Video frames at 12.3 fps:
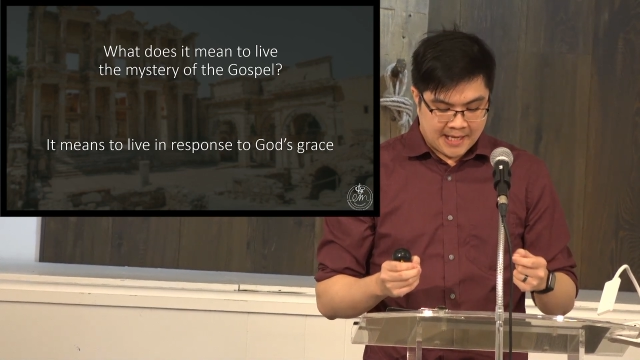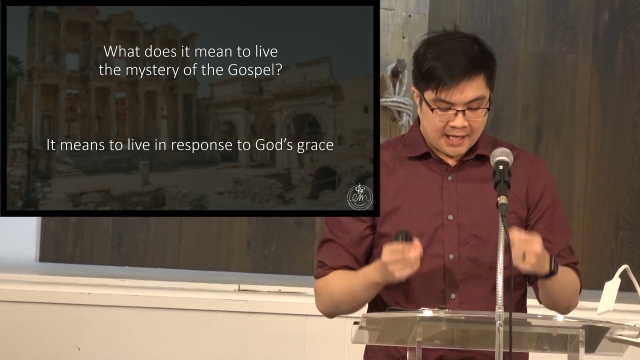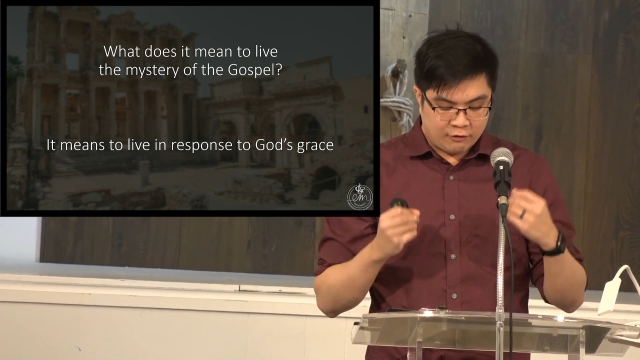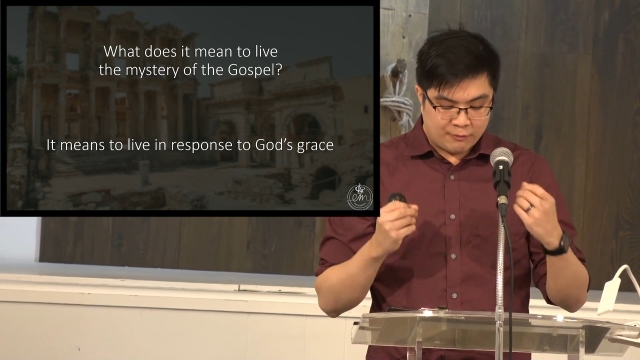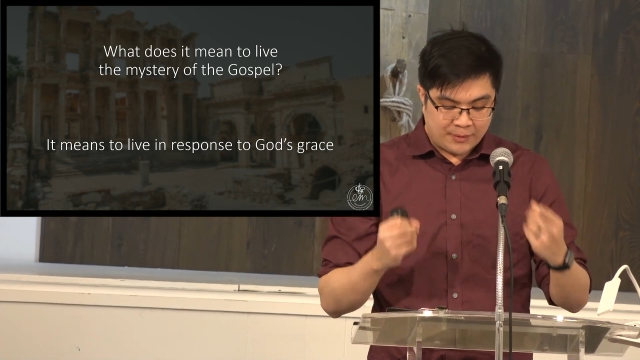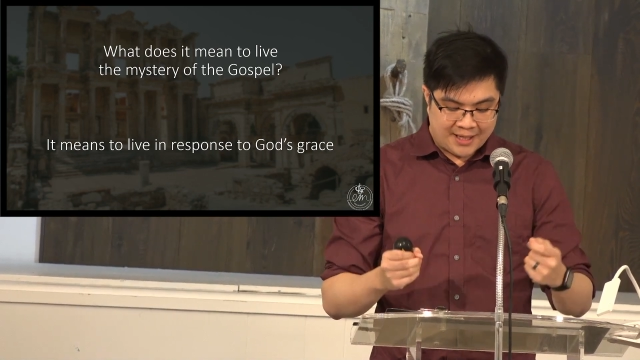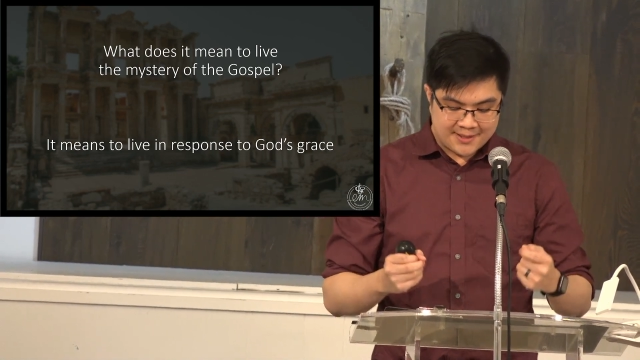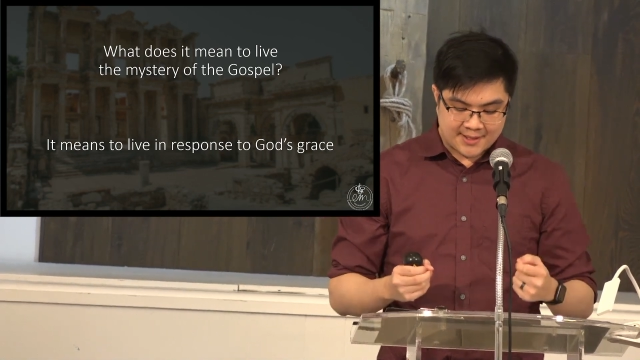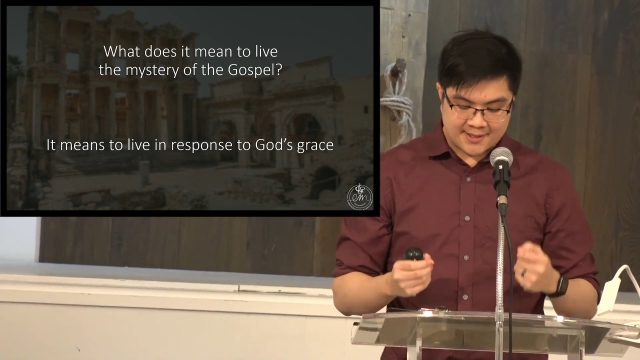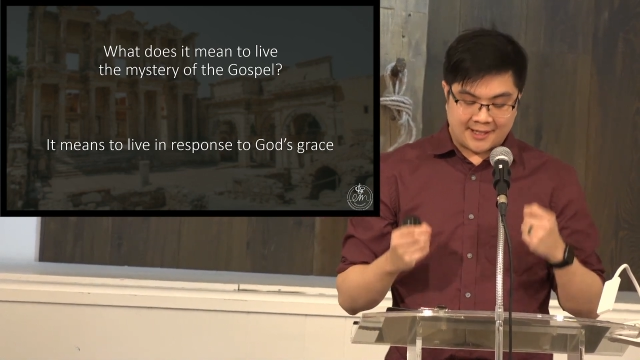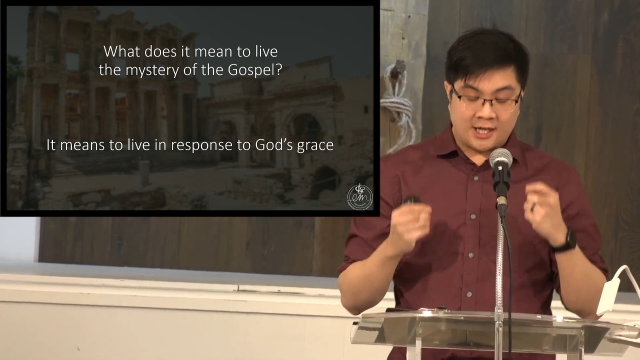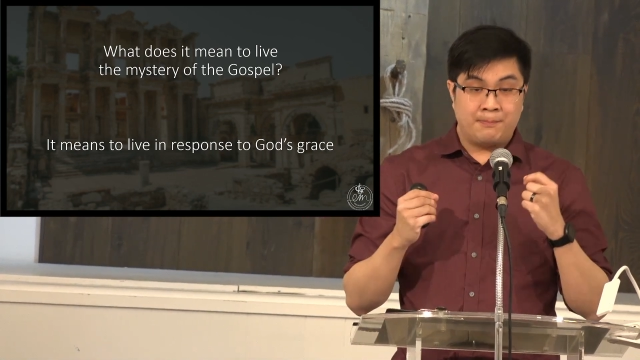It reminds
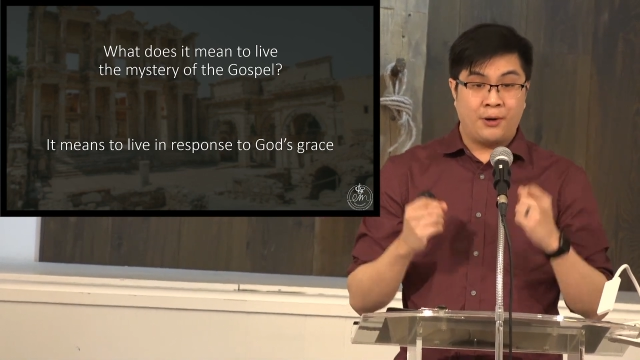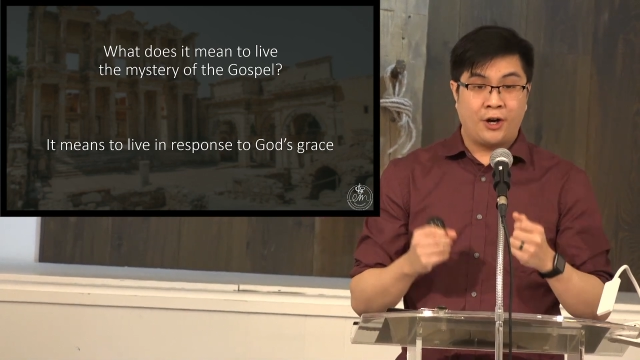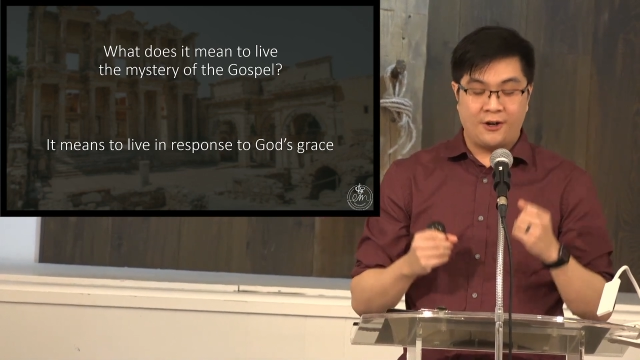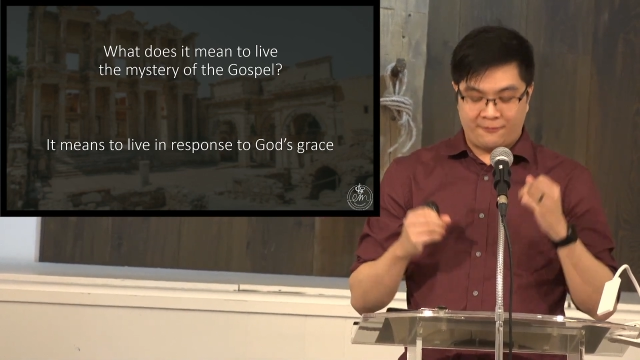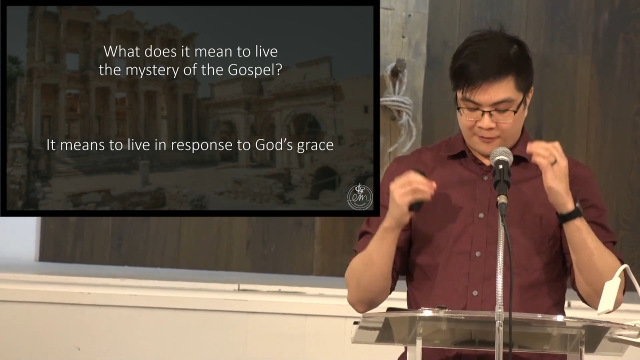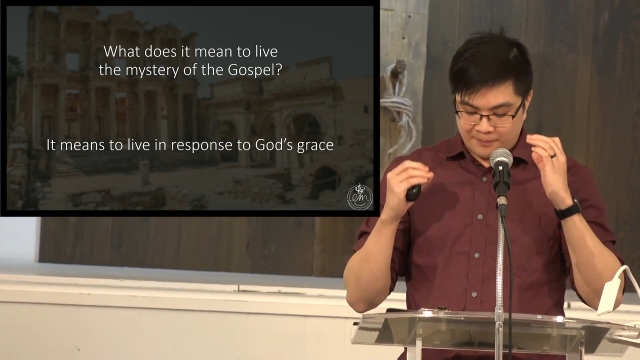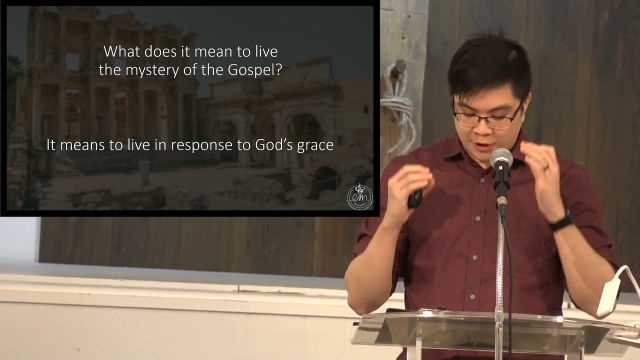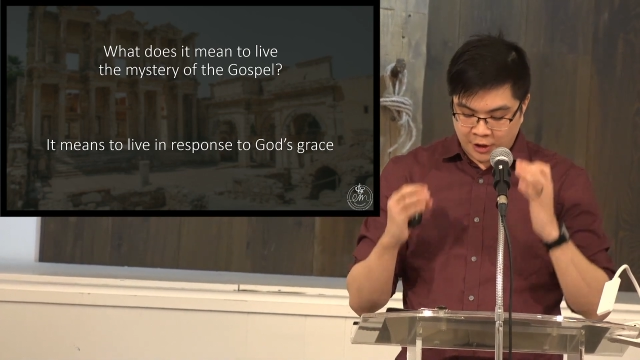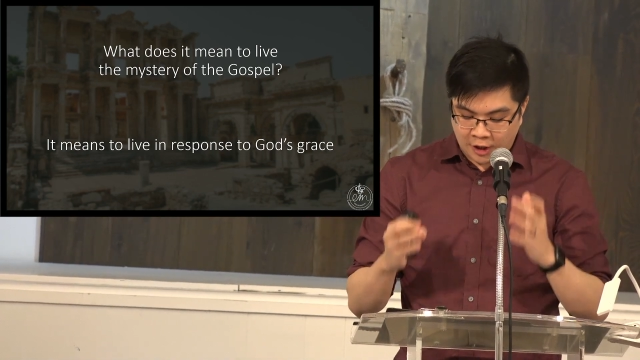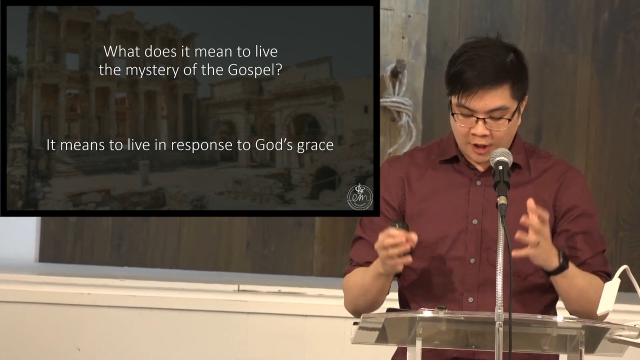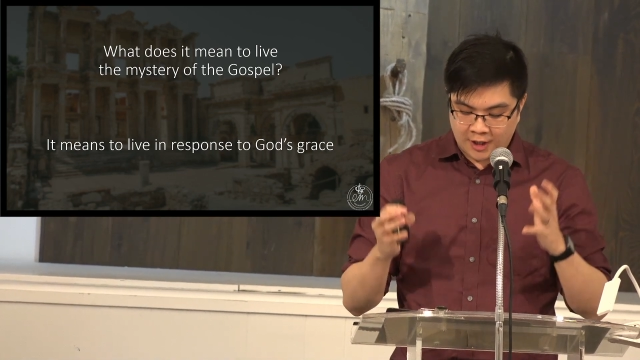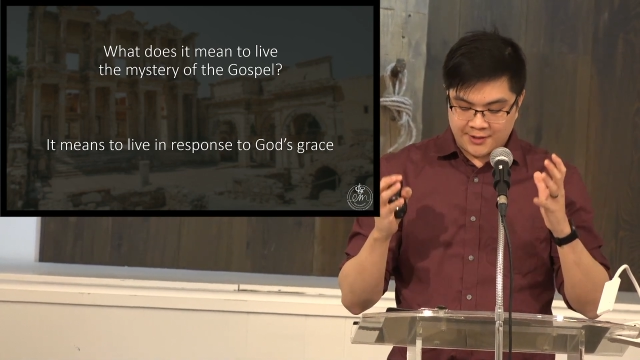us that apart from
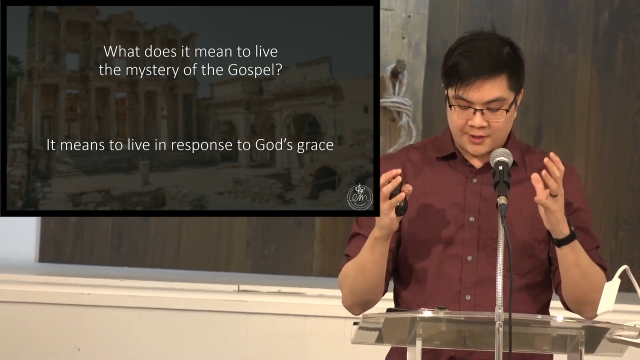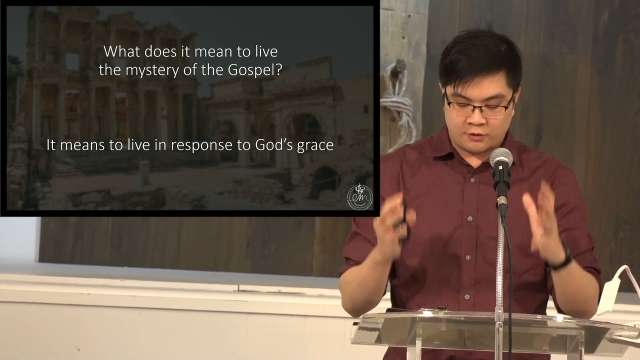God's